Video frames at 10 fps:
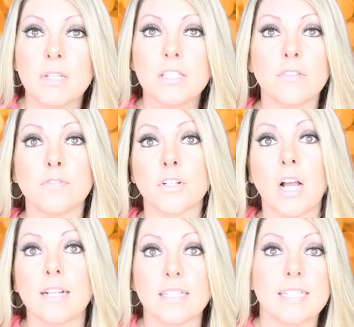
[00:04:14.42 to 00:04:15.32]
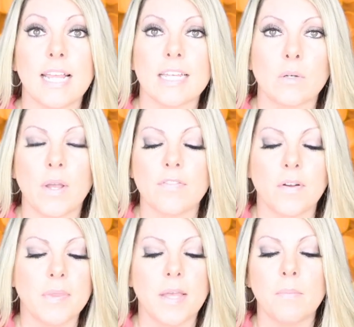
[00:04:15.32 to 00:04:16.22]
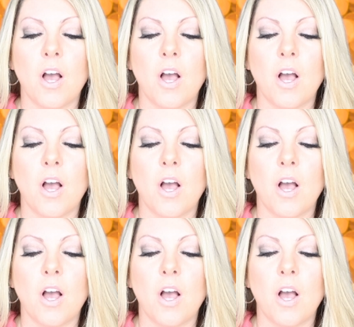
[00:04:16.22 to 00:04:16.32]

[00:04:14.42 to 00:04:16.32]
I must have forgotten to take it away from them.